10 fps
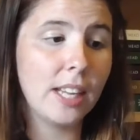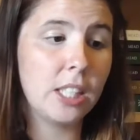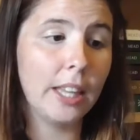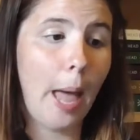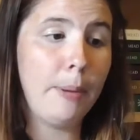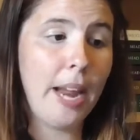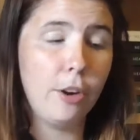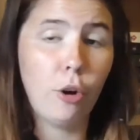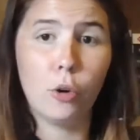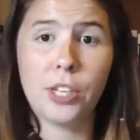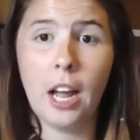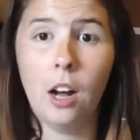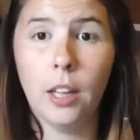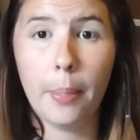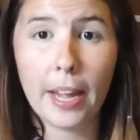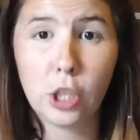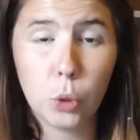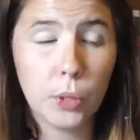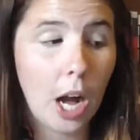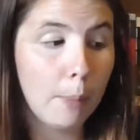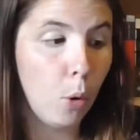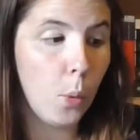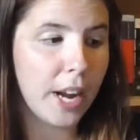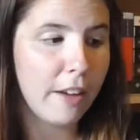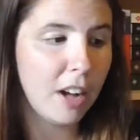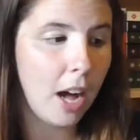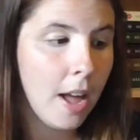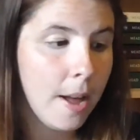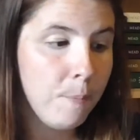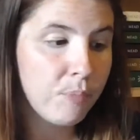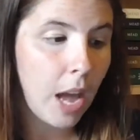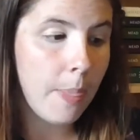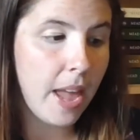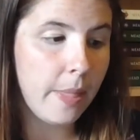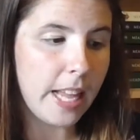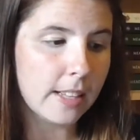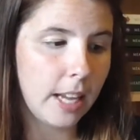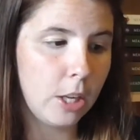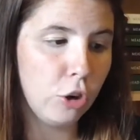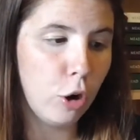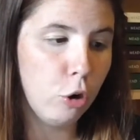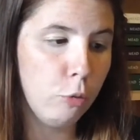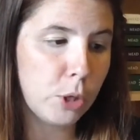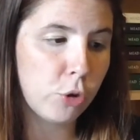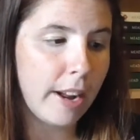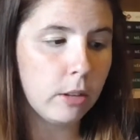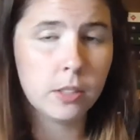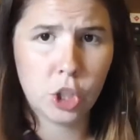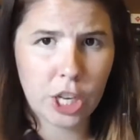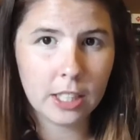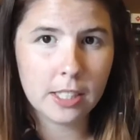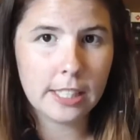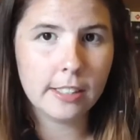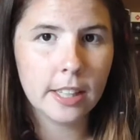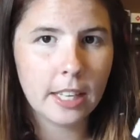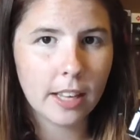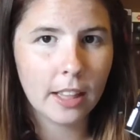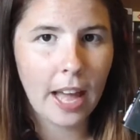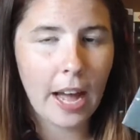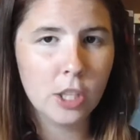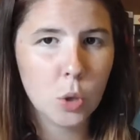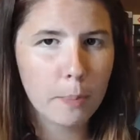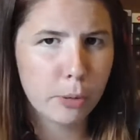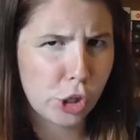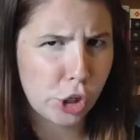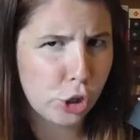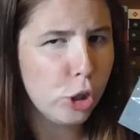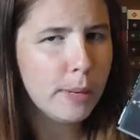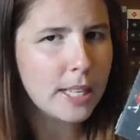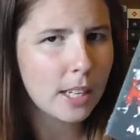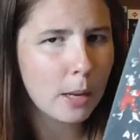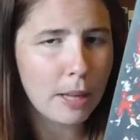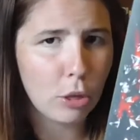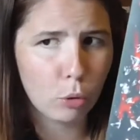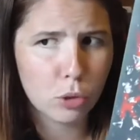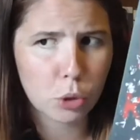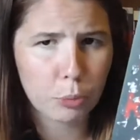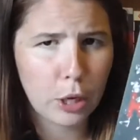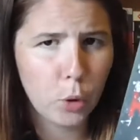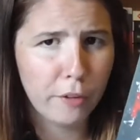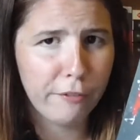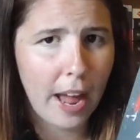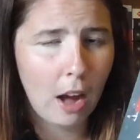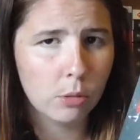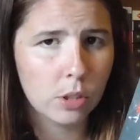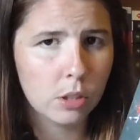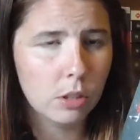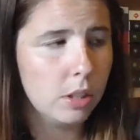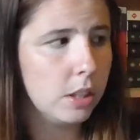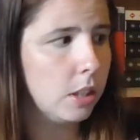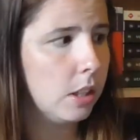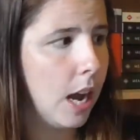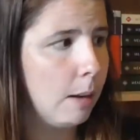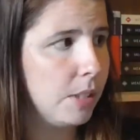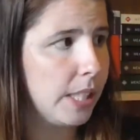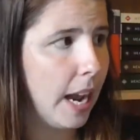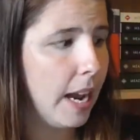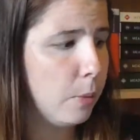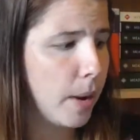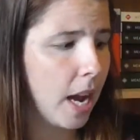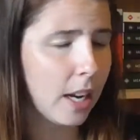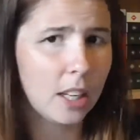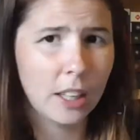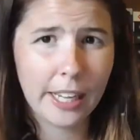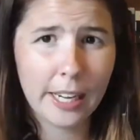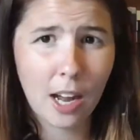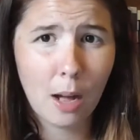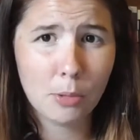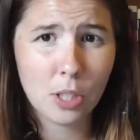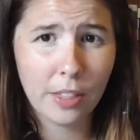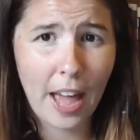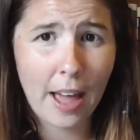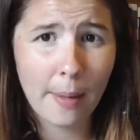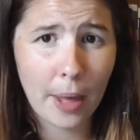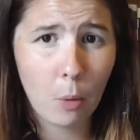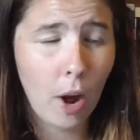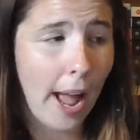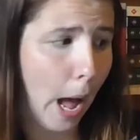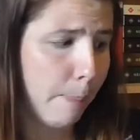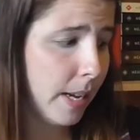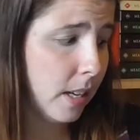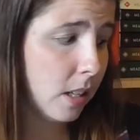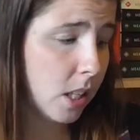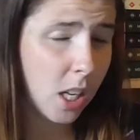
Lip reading: this like dilapidated hotel and like do it up or whatever. And then there's like, you know, betrayals and jealousies and things like that. And so I presume it's going to be those three who were found dead. And we're kind of going to lead up to that and like what happened,